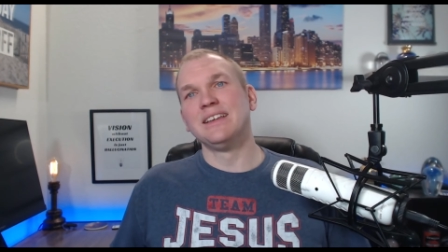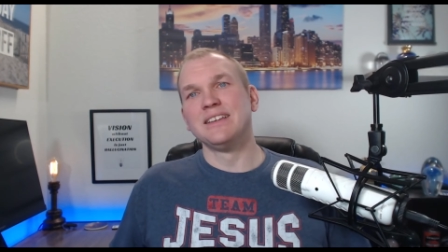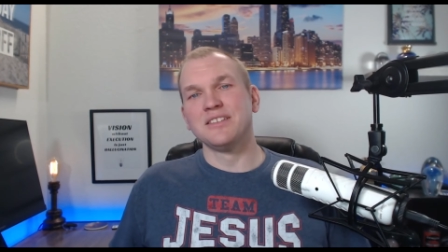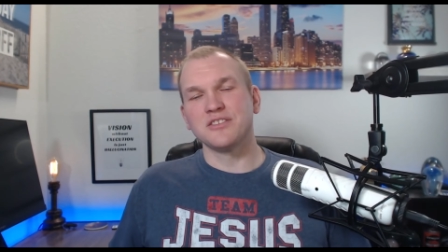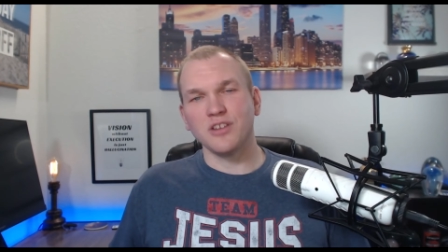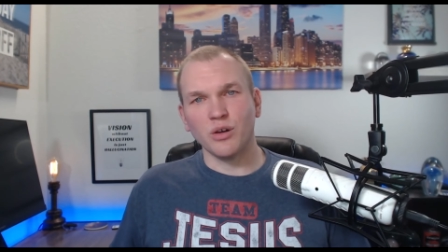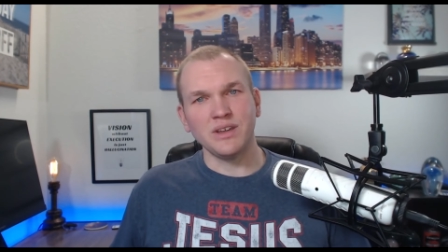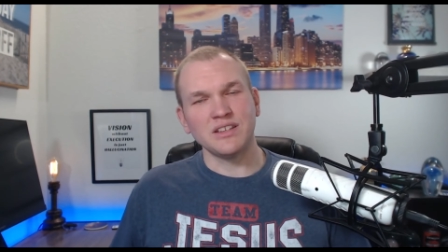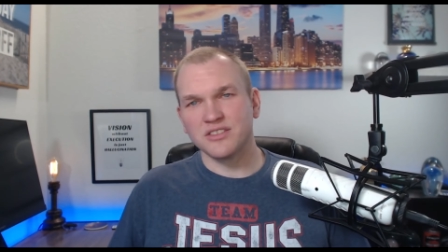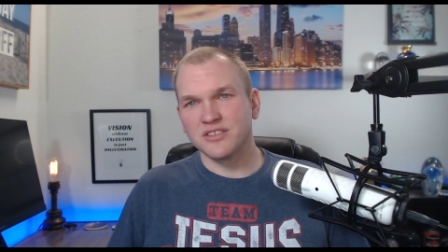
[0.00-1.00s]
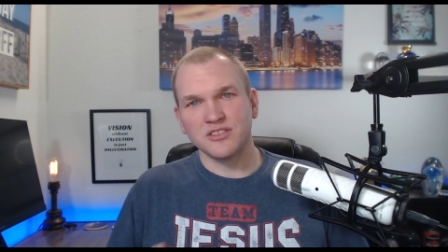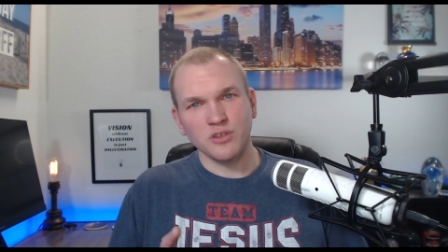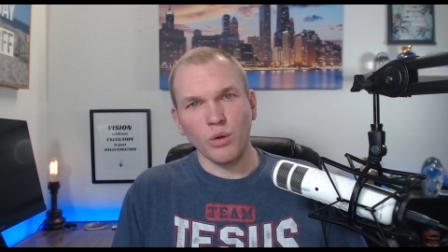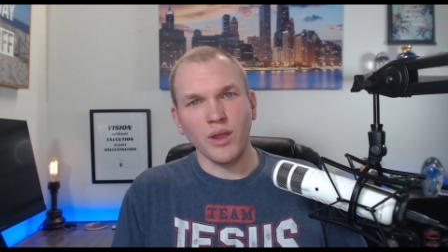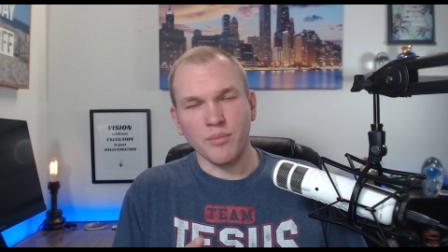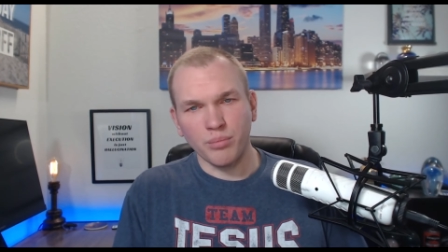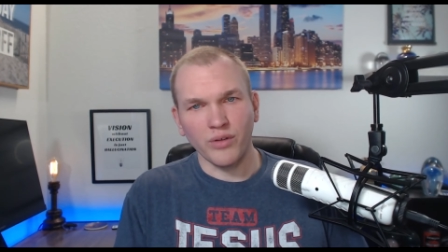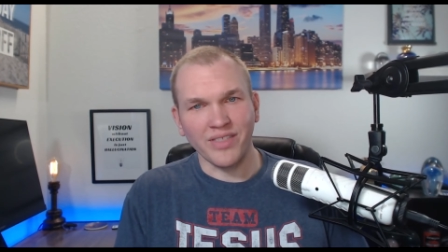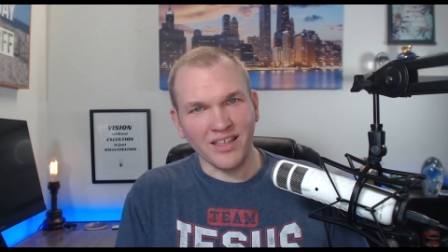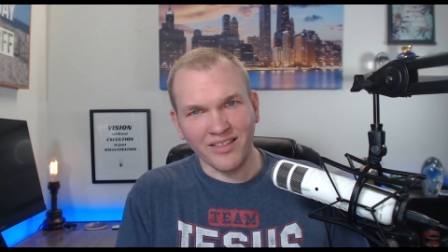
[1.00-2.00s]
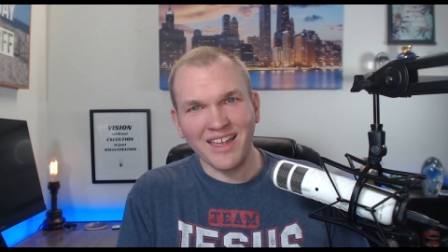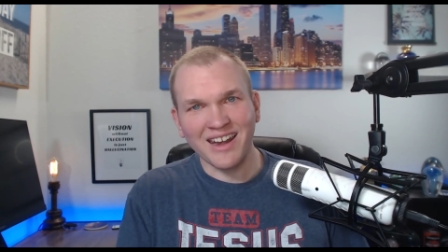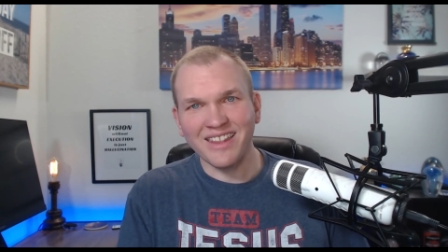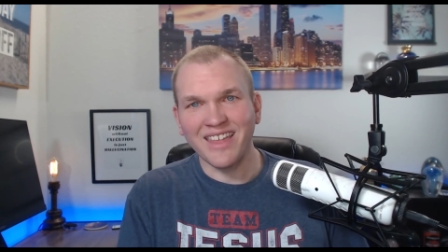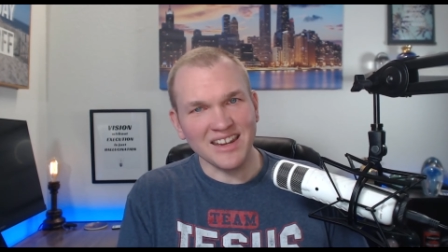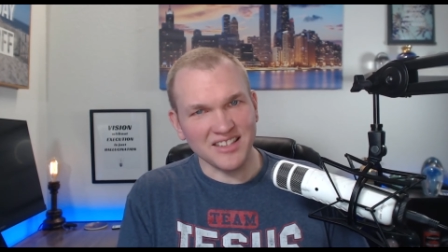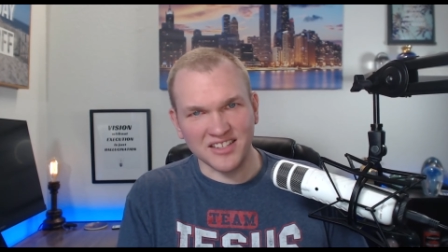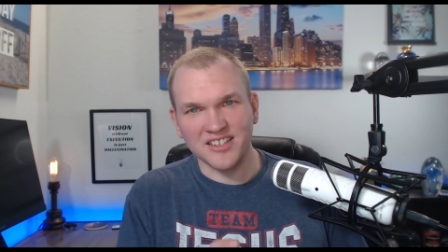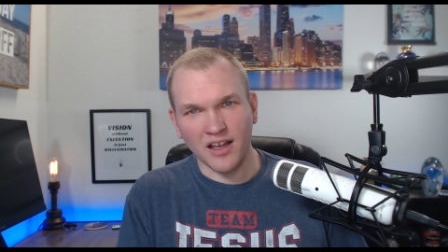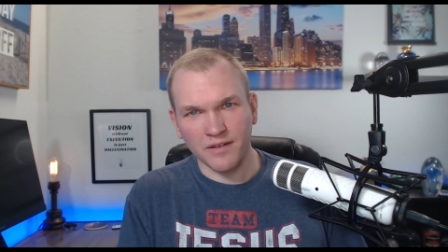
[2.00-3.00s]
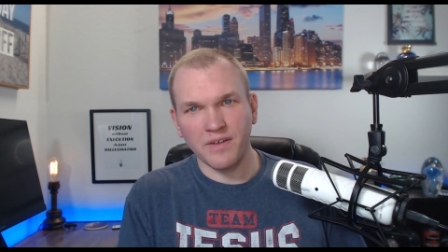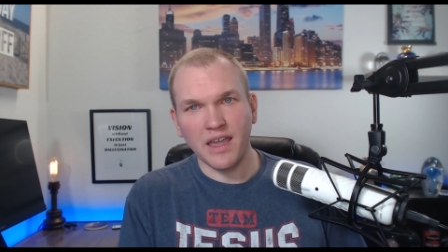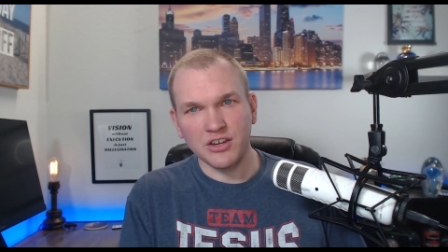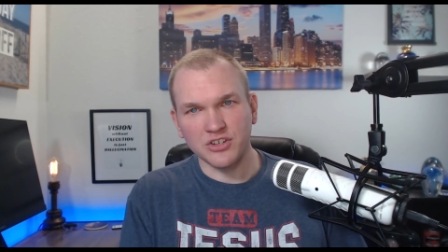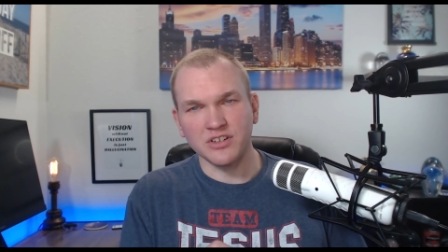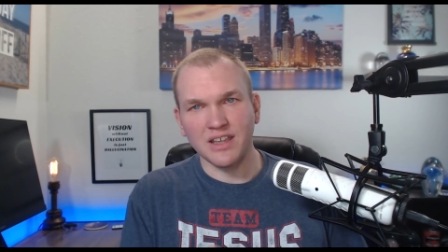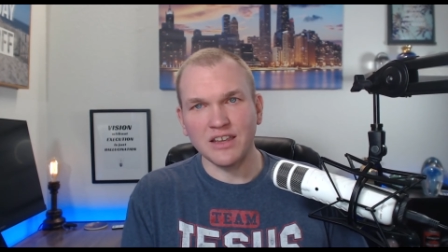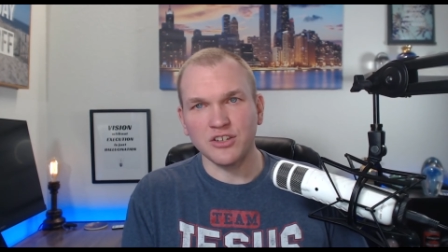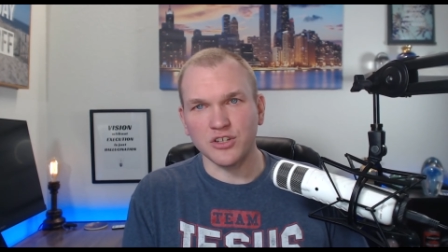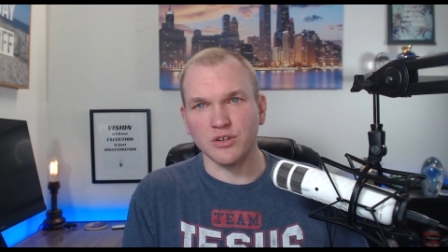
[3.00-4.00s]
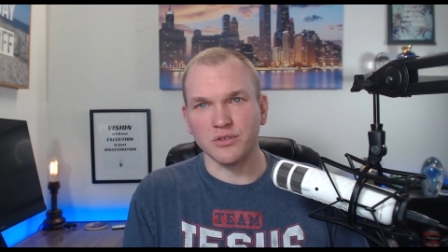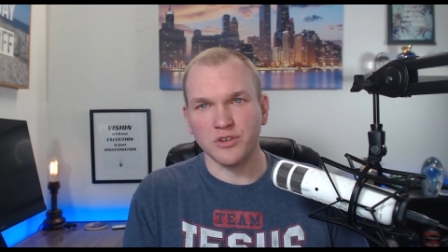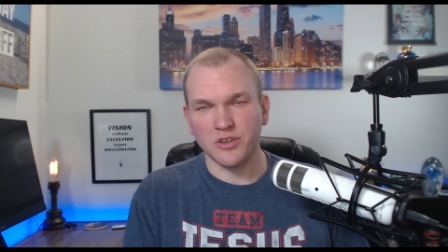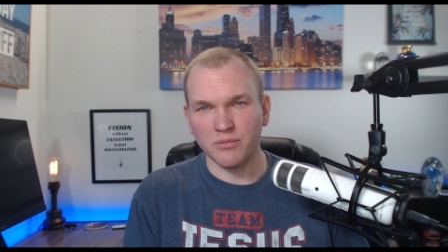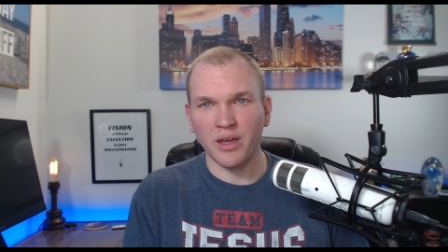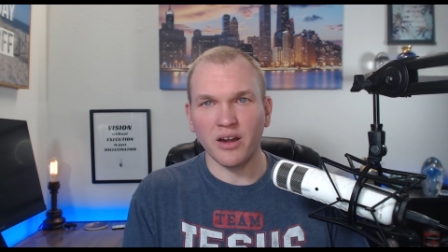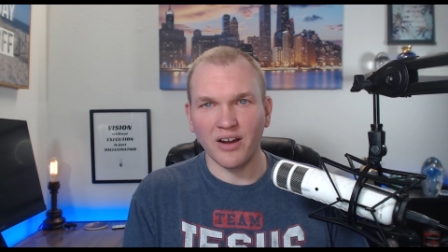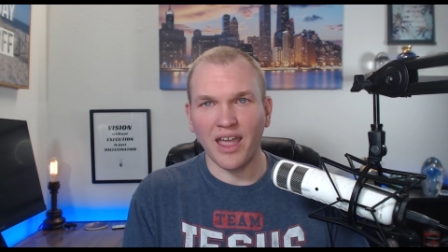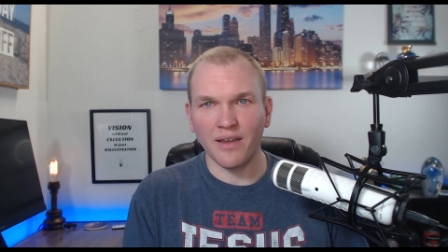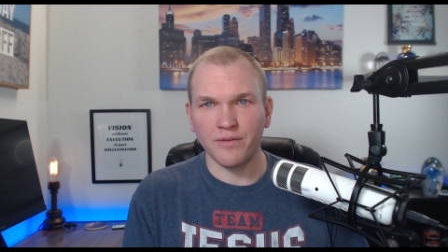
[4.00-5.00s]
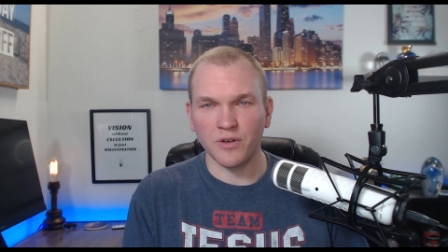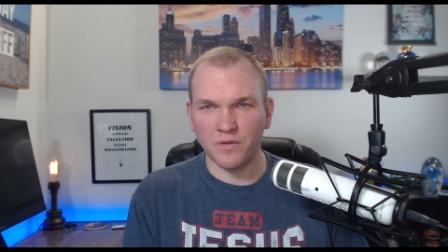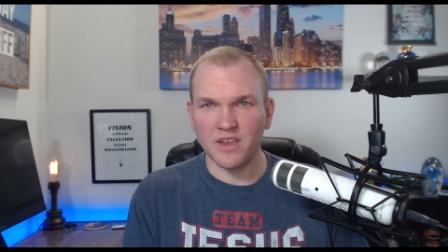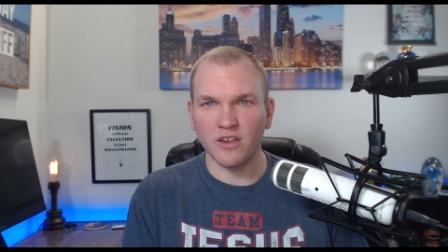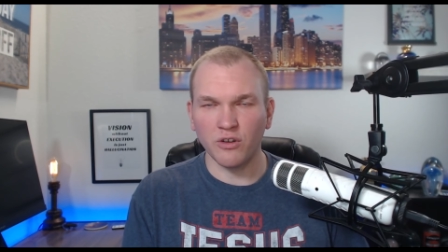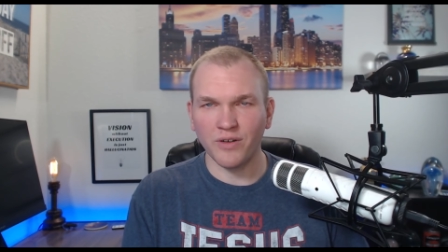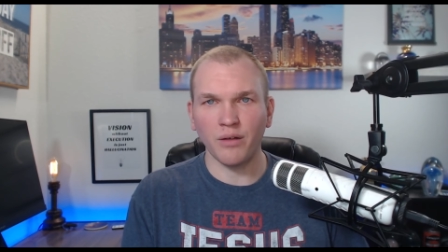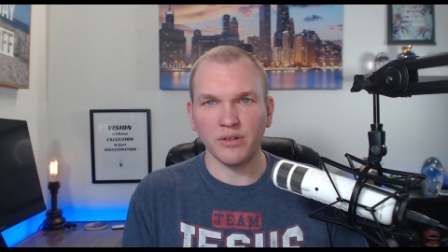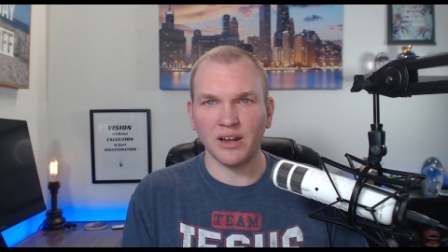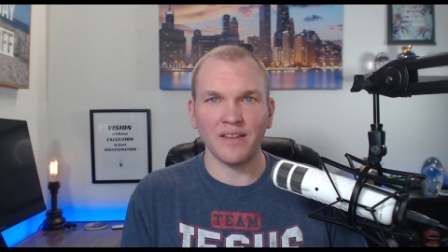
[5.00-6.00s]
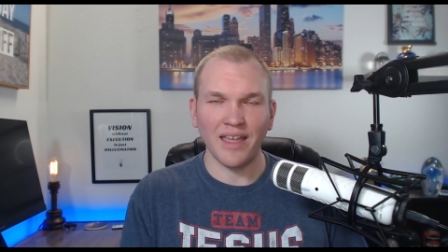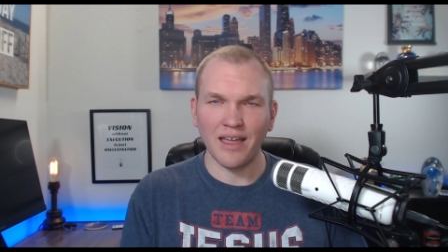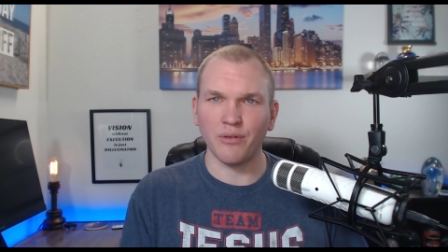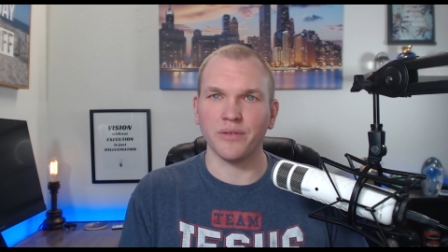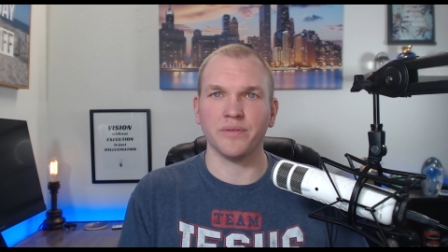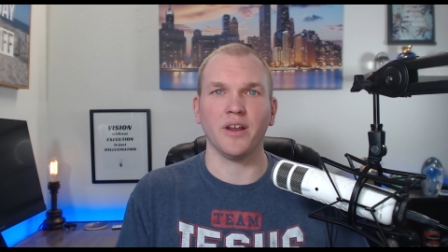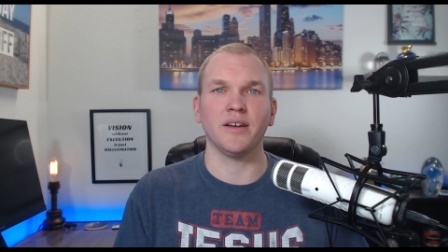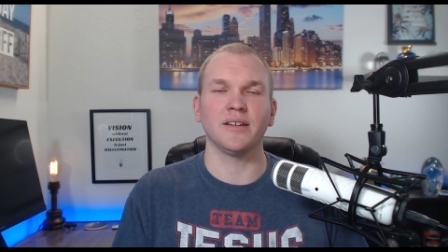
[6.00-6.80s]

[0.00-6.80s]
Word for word: So it is so important. And that is a salvation issue. So you better have your feet grounded on that one, friend.